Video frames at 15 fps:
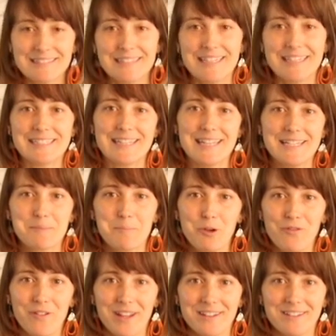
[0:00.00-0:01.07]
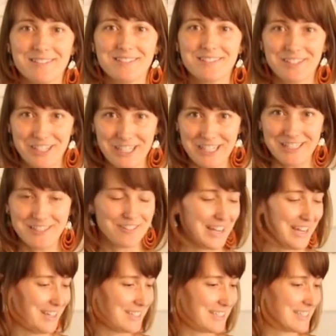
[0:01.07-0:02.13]
gets things moving. Good,
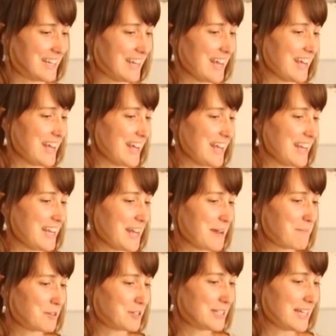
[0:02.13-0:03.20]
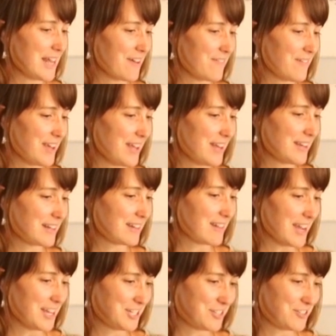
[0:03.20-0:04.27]
right? Number seven,
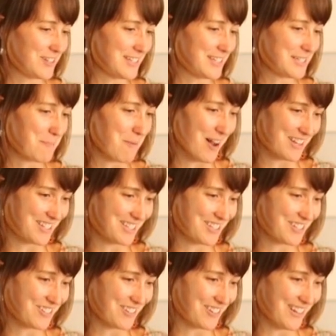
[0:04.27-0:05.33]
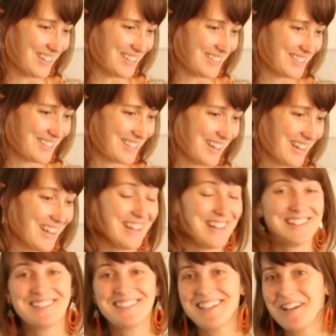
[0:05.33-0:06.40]
glycerin suppositories.
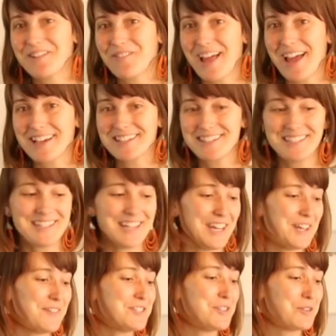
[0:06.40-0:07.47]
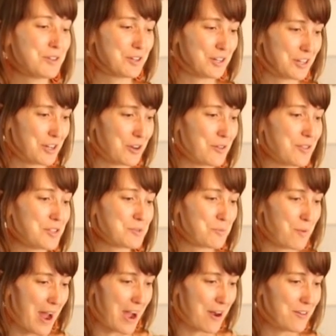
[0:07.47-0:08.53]
Instead of laxatives, you could go this
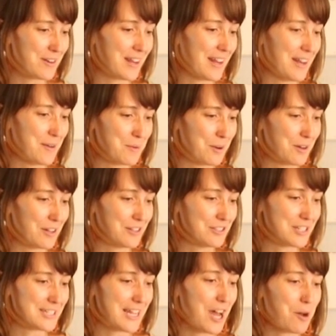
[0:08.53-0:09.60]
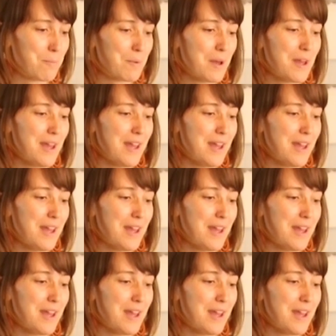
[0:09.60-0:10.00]
route and it will just help